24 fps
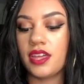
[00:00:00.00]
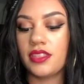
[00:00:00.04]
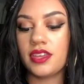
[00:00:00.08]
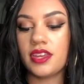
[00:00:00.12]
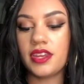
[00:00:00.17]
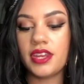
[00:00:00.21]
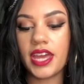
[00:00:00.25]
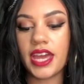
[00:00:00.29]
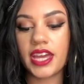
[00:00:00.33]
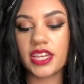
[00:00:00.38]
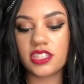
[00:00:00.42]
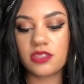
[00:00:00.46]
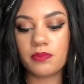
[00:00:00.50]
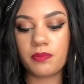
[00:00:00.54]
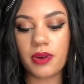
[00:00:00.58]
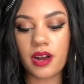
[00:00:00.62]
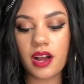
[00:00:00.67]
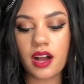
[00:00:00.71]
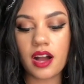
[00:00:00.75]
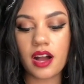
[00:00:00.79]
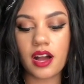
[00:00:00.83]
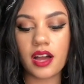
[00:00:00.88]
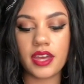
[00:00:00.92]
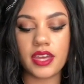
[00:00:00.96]
The next
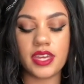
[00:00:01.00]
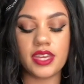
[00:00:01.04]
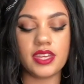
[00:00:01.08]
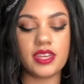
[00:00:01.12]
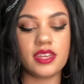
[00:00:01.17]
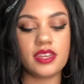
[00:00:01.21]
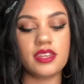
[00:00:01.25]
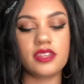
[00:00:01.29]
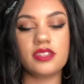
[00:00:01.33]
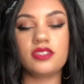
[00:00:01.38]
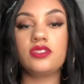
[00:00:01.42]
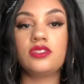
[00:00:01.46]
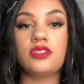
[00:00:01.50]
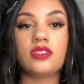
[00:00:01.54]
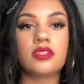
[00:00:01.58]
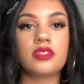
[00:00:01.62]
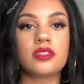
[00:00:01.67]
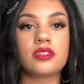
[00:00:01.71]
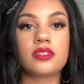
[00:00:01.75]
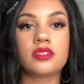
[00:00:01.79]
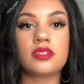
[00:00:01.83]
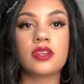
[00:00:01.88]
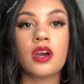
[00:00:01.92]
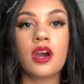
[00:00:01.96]
bra is
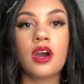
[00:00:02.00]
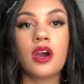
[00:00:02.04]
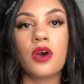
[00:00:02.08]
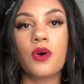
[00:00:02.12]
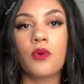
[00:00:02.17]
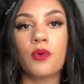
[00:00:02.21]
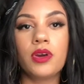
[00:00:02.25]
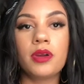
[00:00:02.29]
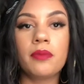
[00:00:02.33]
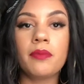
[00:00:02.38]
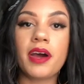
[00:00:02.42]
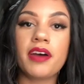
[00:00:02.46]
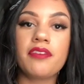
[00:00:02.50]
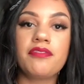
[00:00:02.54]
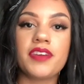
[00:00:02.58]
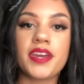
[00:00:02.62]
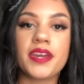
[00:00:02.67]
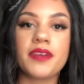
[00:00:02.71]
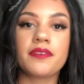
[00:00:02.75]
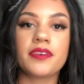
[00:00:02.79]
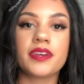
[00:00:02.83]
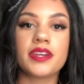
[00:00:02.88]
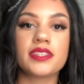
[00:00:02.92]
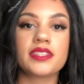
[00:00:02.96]
just one of my
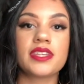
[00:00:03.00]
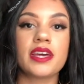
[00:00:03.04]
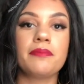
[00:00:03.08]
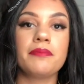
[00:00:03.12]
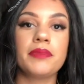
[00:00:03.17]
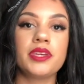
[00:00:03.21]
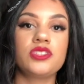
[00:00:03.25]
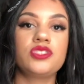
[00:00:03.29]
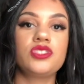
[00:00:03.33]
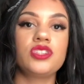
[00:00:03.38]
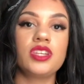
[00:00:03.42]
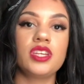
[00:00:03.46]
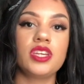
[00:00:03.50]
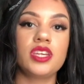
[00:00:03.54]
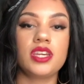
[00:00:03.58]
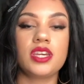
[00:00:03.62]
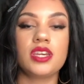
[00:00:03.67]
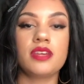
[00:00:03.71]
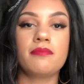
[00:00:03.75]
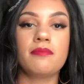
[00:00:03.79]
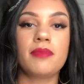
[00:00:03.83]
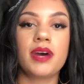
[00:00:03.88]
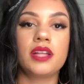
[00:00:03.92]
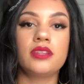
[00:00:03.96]
favorites. I mentioned it
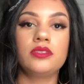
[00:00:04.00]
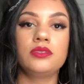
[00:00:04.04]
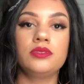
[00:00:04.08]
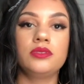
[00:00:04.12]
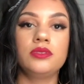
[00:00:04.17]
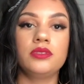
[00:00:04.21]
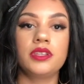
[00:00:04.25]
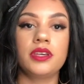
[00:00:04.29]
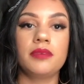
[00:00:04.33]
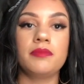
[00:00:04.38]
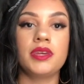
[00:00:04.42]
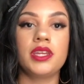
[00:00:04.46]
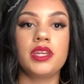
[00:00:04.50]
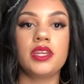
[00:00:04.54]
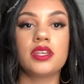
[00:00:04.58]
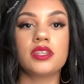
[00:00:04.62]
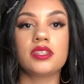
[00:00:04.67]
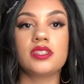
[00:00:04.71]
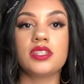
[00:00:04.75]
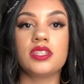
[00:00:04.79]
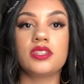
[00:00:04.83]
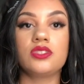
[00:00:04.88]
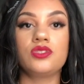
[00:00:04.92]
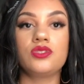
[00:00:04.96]
in my Lululemon
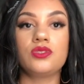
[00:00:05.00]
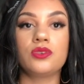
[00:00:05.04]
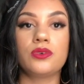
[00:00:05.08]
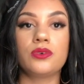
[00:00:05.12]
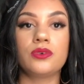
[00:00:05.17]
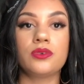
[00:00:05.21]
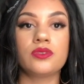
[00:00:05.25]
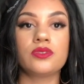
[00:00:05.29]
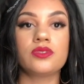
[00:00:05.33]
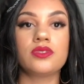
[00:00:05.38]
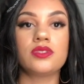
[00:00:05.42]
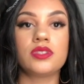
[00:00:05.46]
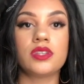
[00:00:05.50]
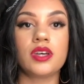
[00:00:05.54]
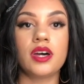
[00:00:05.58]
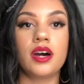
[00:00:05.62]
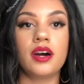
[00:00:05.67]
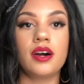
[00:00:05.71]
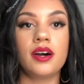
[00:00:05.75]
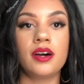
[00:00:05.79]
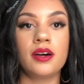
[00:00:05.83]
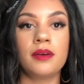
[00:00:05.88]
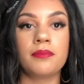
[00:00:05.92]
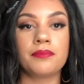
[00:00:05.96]
Essentials
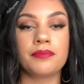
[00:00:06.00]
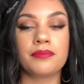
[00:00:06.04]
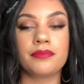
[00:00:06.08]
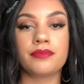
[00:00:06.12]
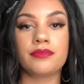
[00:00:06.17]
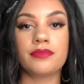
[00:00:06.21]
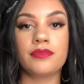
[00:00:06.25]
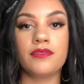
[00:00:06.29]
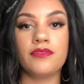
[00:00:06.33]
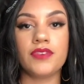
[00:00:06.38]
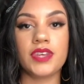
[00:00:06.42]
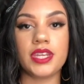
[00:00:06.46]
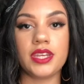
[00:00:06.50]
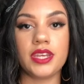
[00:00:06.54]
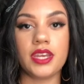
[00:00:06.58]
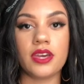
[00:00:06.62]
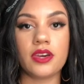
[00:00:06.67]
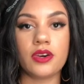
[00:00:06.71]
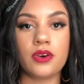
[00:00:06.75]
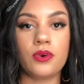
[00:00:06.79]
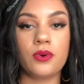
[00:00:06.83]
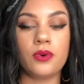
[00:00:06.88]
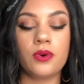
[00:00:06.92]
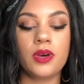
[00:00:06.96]

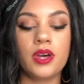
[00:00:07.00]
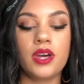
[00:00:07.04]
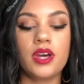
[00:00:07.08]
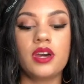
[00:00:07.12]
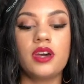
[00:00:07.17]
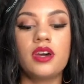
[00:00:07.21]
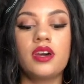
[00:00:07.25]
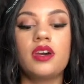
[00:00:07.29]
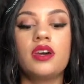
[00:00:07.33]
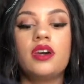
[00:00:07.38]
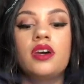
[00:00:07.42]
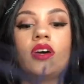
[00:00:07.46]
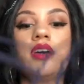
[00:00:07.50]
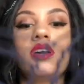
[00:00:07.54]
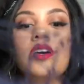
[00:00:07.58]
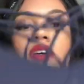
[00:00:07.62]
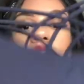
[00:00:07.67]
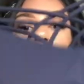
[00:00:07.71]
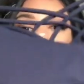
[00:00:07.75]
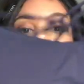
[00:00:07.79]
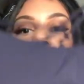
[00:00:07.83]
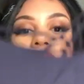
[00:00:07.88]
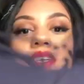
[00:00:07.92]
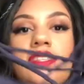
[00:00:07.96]
video.
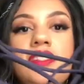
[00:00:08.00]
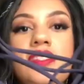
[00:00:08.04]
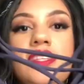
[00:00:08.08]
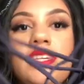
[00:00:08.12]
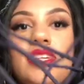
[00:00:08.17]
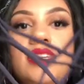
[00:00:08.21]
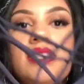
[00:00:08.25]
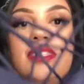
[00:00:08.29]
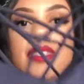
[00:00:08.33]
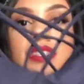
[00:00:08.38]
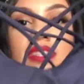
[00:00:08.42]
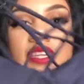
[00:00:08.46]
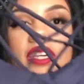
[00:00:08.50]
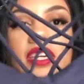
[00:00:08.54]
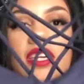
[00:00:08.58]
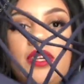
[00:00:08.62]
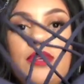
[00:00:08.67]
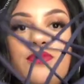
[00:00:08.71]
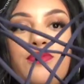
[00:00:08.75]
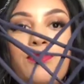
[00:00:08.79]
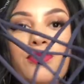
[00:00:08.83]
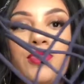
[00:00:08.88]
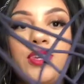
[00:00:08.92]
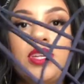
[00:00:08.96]
This is
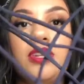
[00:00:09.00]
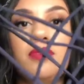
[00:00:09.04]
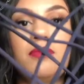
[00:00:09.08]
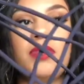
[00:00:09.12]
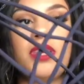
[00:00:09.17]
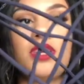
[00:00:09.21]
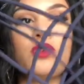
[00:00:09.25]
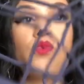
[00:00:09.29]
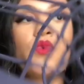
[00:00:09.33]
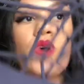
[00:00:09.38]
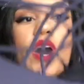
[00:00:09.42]
the Free to Be